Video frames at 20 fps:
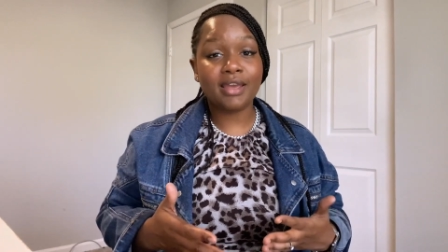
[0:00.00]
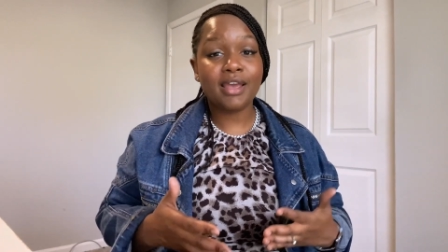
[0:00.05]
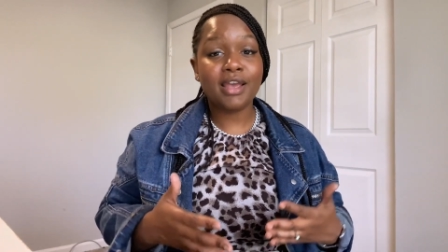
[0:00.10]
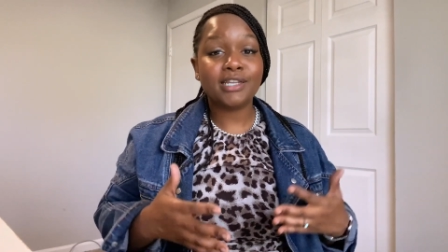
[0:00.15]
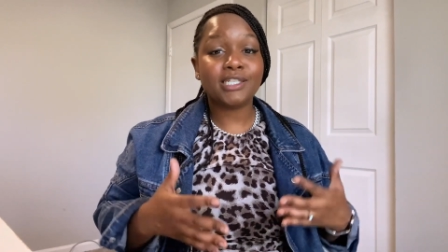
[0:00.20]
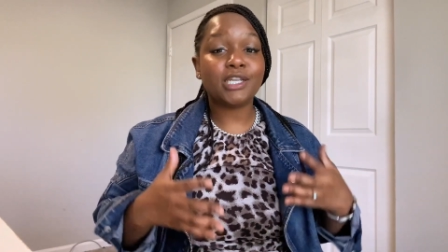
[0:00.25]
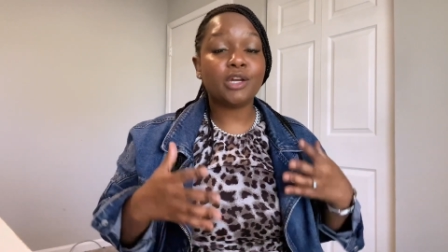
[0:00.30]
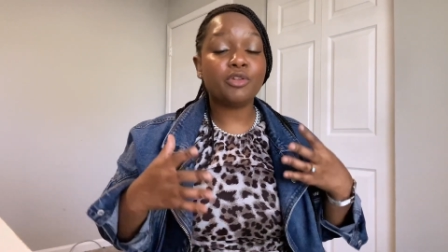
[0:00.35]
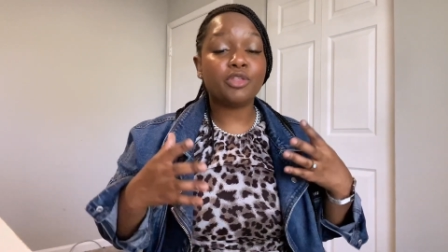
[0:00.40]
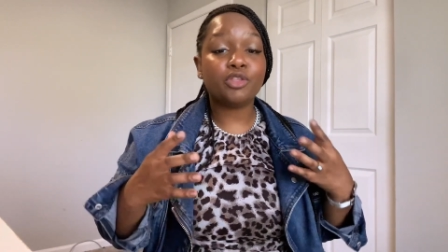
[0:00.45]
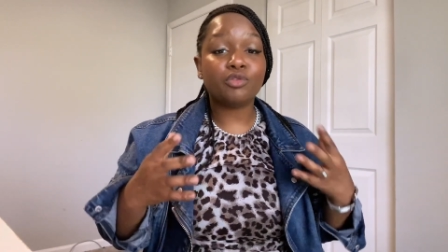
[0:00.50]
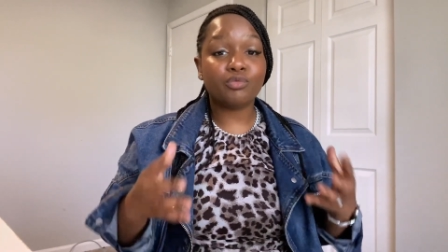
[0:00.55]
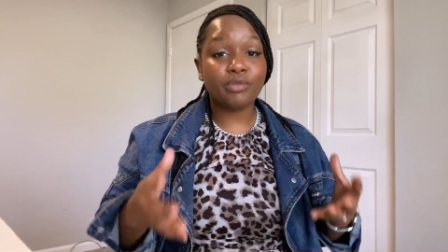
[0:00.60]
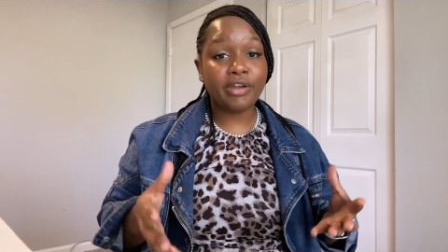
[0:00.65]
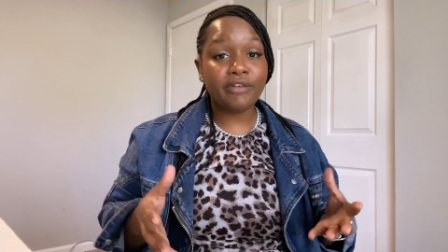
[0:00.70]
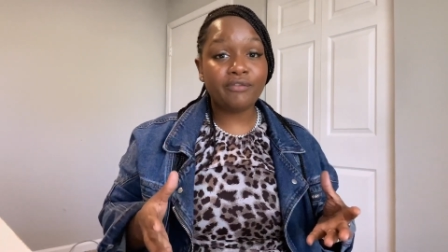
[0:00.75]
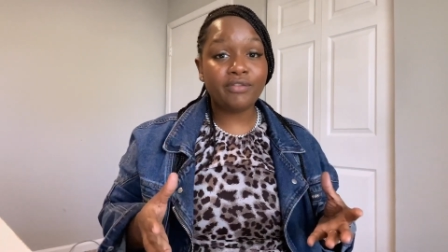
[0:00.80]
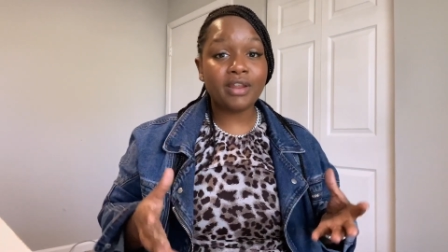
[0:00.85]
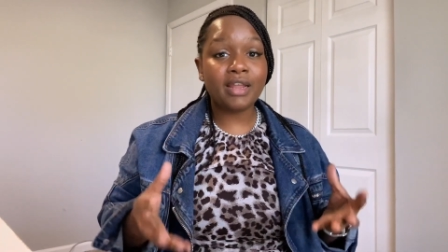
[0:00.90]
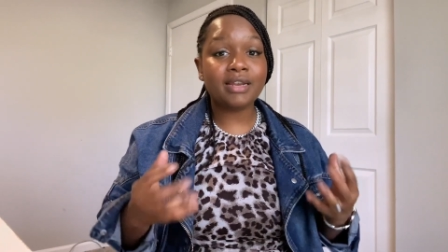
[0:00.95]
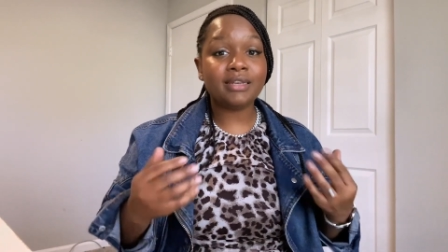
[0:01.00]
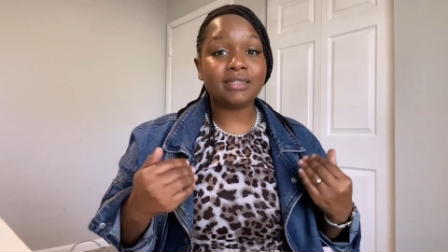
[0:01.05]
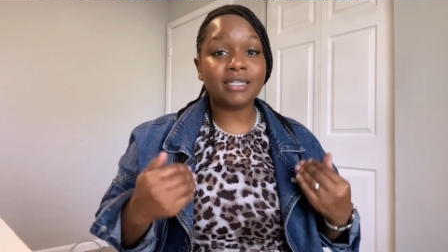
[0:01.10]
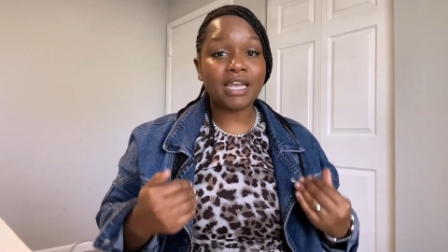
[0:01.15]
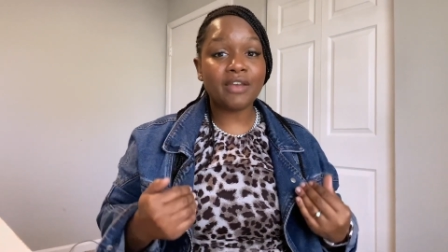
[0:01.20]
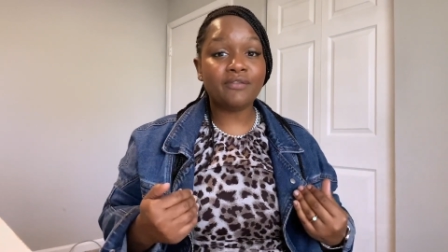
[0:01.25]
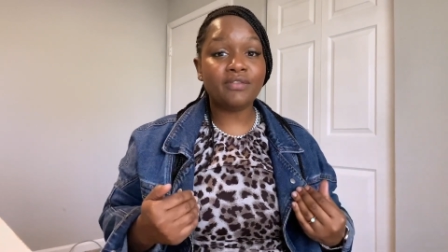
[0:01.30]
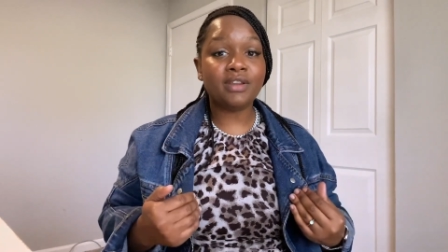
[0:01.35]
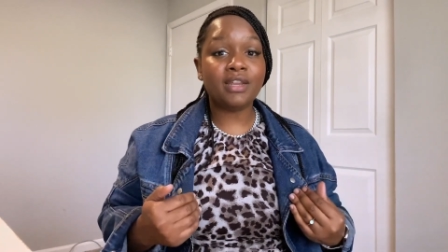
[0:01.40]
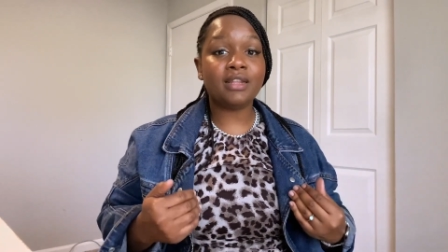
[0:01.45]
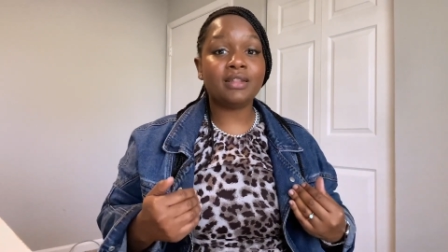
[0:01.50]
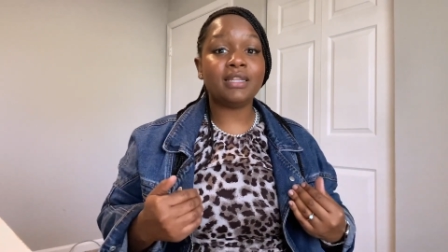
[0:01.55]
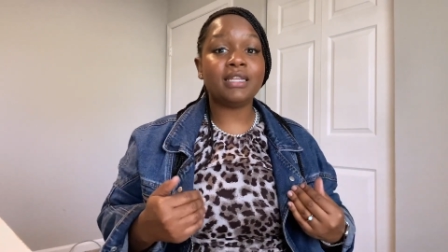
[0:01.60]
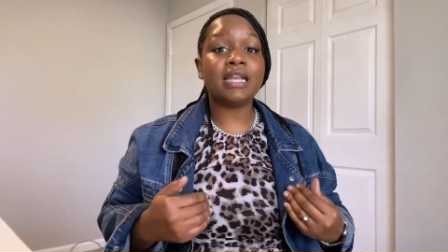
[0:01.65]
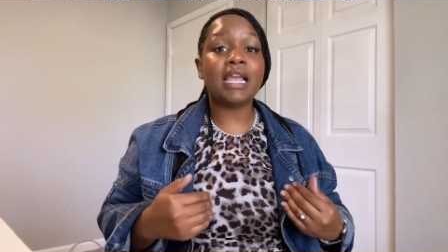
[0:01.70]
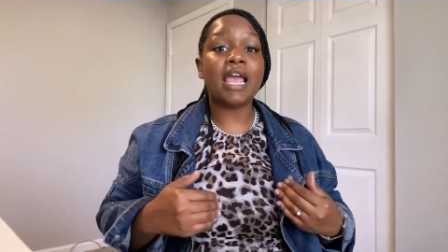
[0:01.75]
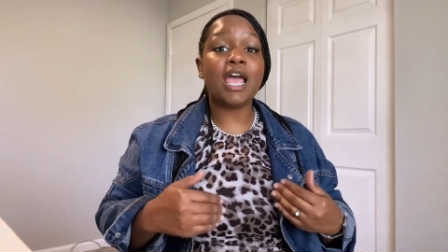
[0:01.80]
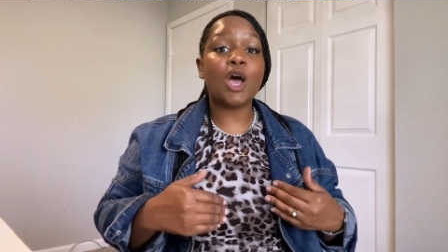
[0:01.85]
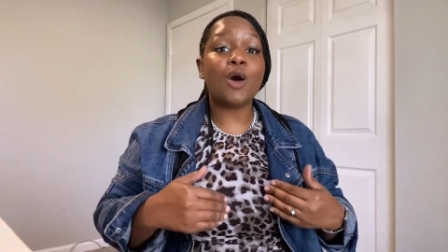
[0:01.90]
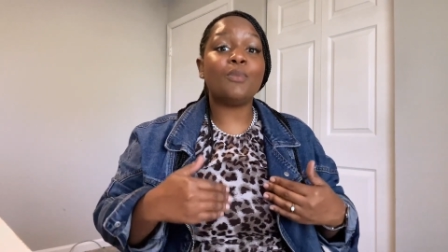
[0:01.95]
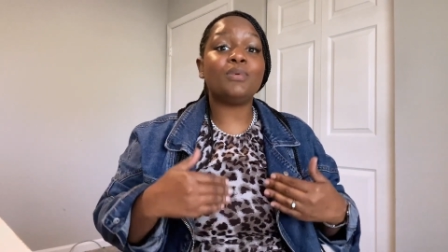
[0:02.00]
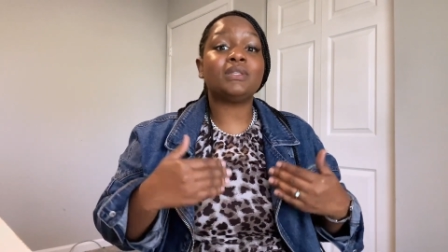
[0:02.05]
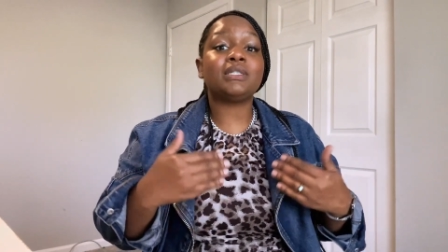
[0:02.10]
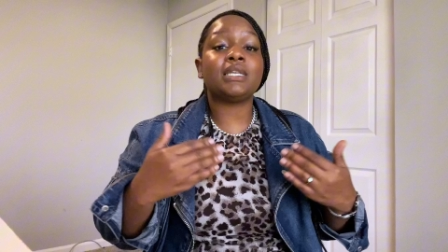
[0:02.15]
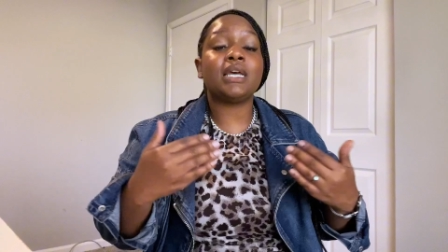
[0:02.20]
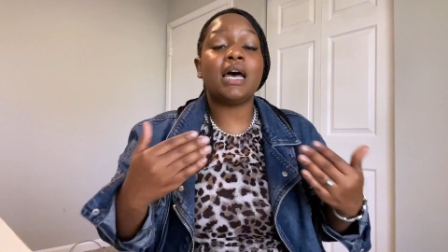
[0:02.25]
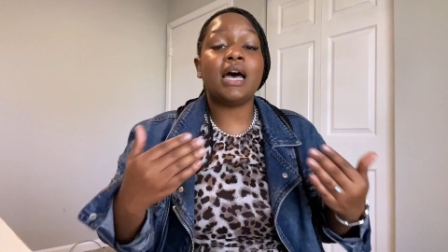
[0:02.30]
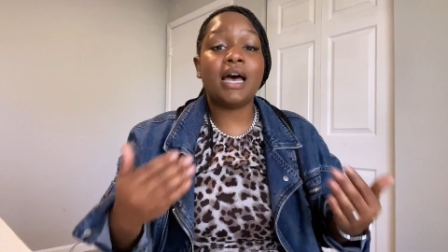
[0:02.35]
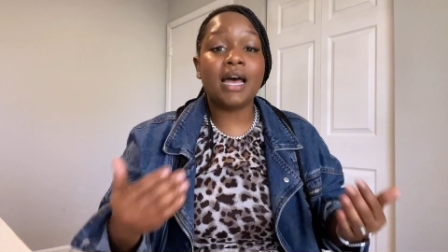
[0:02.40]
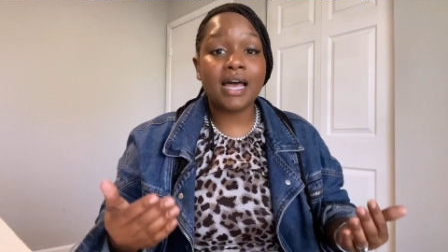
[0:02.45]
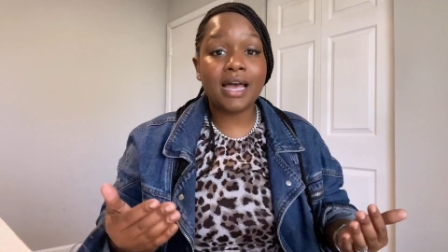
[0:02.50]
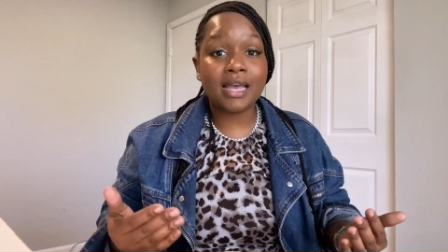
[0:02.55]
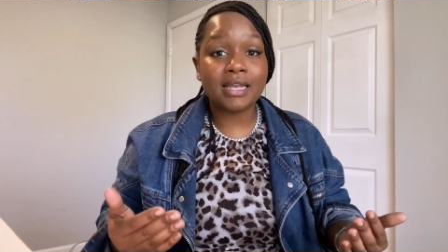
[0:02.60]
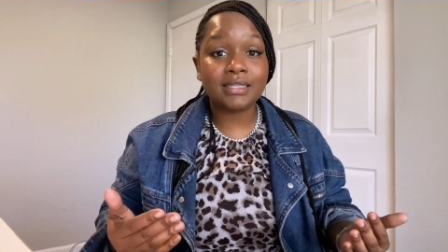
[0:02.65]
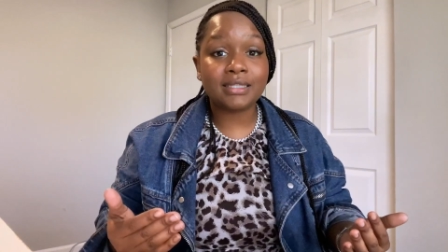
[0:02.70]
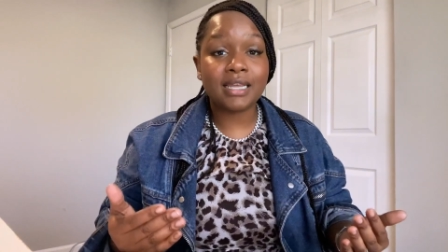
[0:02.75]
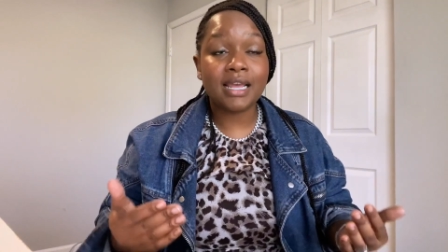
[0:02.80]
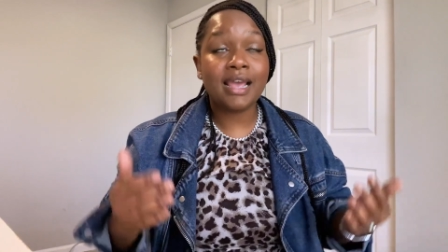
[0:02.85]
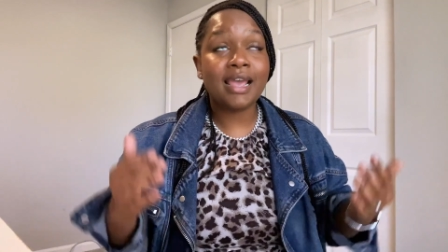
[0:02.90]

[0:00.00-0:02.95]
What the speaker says: So thrifting definitely helps us